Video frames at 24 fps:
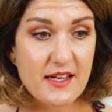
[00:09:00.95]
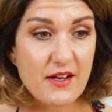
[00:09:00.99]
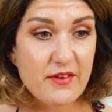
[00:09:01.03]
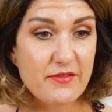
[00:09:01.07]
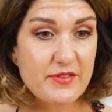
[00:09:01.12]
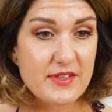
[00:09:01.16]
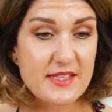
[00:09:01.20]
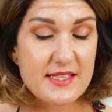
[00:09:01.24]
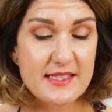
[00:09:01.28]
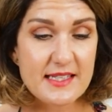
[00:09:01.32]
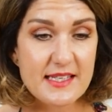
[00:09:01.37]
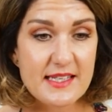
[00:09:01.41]

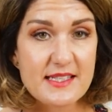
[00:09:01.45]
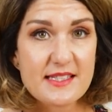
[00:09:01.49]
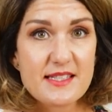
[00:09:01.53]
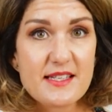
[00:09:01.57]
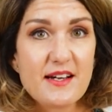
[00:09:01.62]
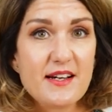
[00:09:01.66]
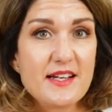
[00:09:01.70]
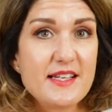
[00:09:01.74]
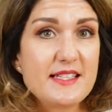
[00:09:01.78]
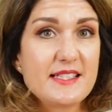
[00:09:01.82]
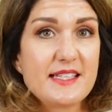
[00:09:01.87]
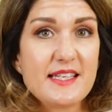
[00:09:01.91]
obviously is
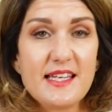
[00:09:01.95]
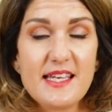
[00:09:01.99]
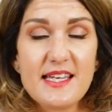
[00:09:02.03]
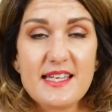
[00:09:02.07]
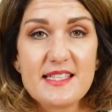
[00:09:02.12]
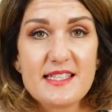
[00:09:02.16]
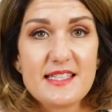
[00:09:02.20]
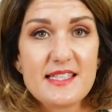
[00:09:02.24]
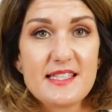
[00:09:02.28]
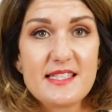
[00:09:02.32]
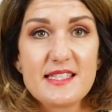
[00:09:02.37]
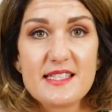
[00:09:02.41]
nice and
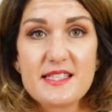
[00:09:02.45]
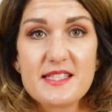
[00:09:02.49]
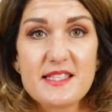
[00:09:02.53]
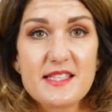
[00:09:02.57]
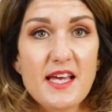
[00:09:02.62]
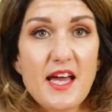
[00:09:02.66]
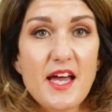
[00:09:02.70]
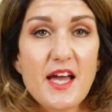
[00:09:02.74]
easy to sew.